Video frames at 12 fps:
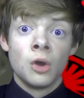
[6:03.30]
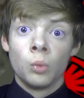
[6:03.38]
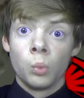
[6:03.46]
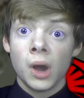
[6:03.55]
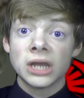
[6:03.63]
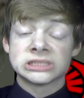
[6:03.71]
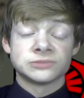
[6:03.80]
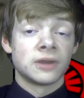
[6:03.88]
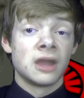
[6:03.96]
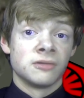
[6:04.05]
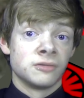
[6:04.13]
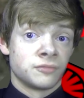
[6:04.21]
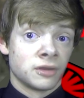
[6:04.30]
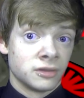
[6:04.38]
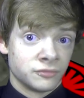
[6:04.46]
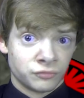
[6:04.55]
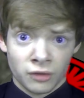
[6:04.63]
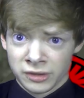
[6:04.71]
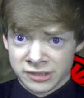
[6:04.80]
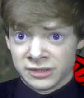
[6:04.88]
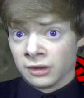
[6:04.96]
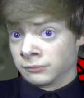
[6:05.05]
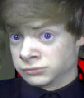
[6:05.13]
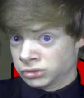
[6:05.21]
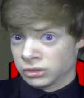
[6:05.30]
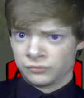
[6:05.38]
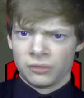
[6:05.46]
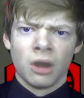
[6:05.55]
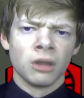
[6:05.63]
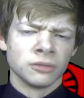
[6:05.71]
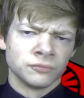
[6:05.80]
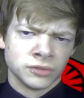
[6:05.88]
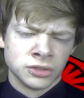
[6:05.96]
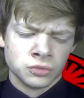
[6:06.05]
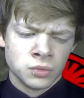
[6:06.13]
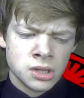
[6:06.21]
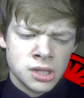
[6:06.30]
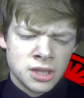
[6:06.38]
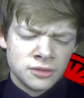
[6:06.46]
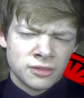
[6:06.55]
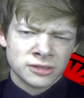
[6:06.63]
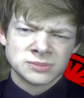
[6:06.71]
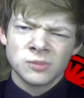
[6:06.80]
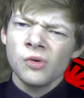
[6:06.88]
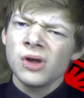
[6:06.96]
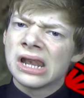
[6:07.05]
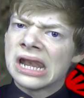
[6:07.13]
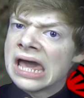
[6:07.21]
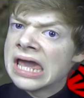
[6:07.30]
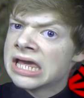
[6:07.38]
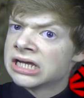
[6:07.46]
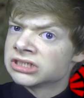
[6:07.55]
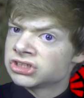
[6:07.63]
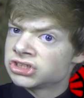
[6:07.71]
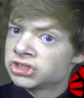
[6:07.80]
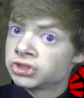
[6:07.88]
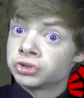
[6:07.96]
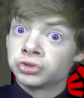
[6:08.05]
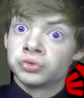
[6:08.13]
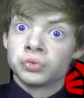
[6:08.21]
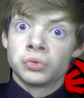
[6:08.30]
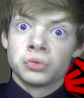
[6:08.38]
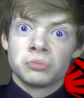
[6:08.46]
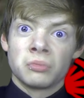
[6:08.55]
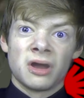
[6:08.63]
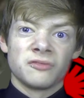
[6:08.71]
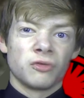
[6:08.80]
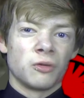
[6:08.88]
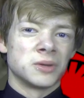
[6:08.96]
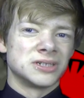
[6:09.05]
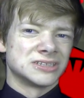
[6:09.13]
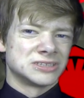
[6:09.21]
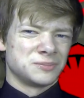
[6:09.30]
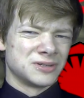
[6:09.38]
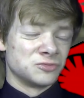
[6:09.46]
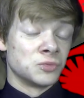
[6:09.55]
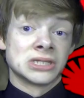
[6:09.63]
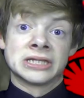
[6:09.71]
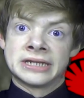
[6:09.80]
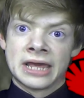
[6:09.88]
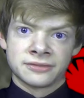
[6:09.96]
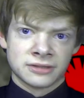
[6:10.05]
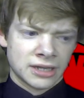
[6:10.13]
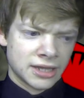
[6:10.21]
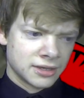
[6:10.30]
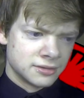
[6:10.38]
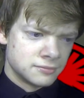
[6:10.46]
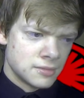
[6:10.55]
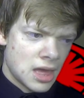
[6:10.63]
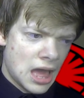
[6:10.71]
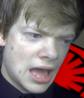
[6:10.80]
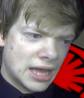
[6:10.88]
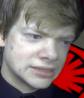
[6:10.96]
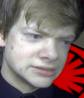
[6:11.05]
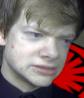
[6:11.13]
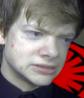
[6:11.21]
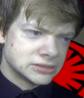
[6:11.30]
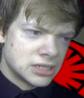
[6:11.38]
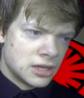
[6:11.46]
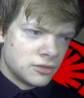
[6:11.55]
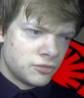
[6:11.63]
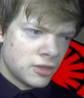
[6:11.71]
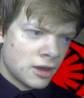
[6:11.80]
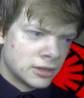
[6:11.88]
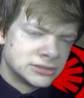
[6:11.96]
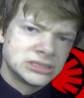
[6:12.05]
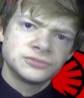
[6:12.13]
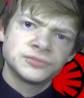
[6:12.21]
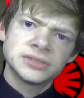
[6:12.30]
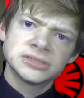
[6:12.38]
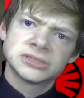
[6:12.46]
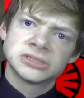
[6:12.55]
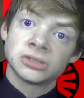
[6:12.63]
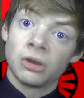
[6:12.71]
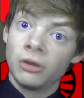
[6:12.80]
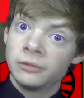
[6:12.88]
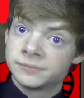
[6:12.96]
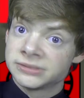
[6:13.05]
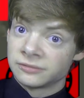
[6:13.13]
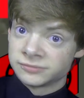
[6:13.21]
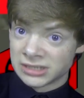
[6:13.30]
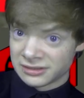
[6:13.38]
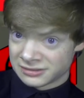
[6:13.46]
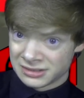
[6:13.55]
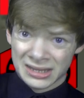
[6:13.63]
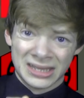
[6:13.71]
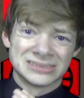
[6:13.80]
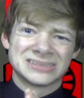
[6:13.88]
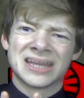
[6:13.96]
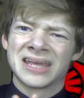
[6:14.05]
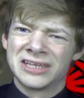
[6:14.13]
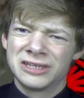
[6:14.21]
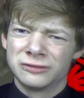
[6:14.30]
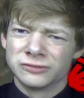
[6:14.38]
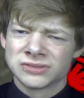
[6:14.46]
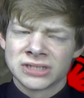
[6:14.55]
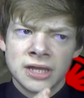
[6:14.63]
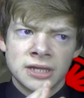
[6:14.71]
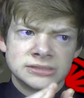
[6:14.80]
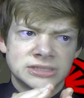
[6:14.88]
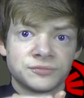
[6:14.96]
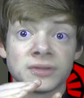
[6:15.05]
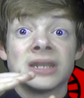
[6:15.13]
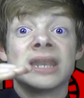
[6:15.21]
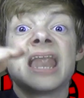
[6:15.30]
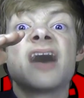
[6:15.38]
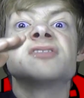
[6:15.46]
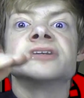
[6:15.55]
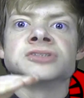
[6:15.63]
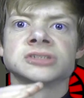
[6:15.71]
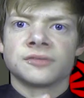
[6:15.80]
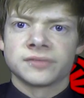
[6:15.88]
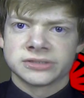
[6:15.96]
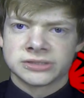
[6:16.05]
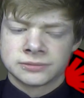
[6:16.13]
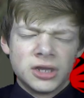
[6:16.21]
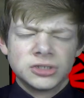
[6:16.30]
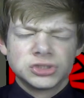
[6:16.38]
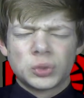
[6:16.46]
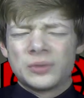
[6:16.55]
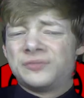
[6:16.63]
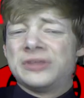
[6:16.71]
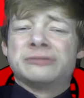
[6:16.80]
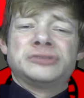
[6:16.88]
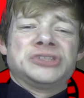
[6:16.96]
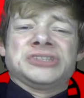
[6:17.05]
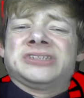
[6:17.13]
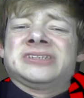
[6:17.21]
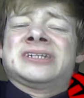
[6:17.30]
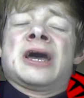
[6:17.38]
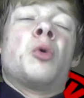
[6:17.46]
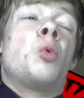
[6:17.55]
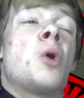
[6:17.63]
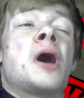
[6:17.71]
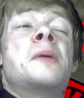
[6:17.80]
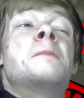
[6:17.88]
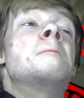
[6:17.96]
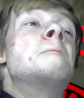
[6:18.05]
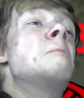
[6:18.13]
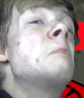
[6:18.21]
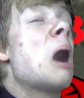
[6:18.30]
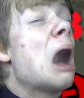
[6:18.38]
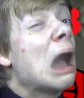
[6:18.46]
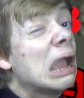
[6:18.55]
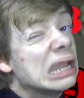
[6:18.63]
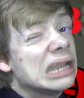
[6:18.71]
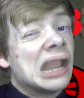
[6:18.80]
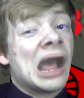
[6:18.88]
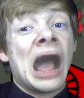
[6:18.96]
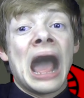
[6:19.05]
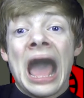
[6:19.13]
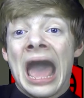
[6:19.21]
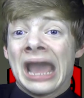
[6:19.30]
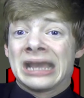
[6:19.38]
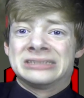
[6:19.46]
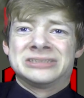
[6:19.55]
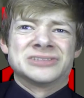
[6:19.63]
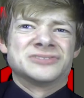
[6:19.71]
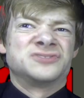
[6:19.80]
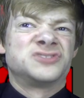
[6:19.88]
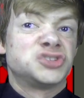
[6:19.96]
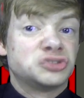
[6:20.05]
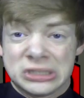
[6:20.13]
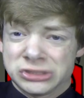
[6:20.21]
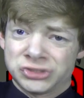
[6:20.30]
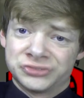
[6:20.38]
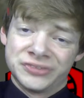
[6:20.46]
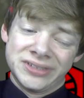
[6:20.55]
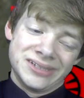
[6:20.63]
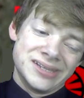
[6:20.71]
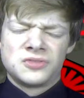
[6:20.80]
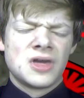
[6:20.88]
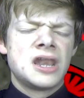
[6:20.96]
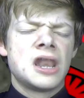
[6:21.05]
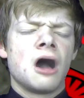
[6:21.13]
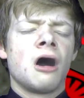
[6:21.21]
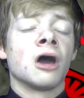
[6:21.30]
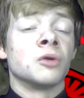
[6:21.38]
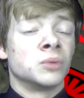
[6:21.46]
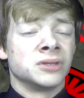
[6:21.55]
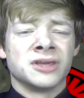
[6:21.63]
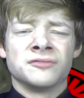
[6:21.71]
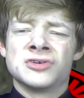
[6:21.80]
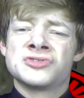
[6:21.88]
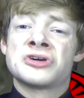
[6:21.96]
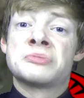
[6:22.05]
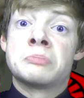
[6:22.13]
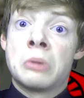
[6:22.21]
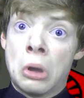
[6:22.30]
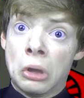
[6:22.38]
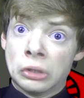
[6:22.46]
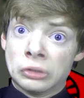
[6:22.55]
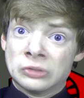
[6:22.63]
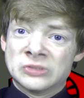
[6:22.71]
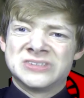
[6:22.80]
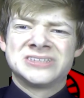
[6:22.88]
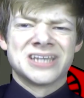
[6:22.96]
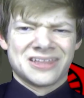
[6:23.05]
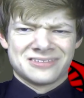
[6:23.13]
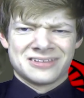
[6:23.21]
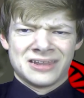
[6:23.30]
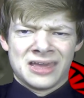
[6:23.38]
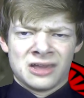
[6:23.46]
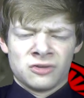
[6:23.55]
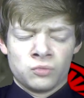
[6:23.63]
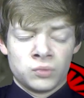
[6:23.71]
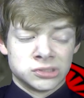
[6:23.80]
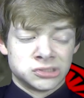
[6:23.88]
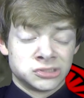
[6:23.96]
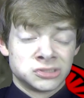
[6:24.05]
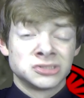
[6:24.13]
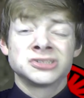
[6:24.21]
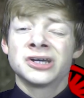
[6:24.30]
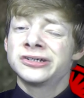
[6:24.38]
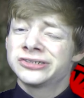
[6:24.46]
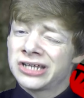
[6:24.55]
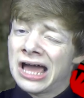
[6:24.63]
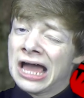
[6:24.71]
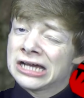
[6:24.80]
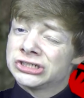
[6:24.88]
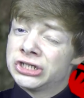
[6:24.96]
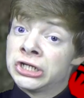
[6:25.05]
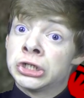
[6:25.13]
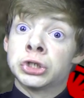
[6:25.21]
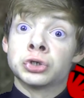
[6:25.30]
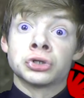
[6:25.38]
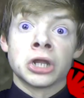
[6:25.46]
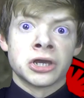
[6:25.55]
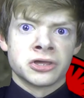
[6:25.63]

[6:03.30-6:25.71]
was very, very frightening, I'm sure, for all of you, there's more layers to my former discipline with the death glare, as there are different types of death glares that I use, different levels of it. So if you just did one minor act of treachery, then I would give you the mild death glare, which does actually look like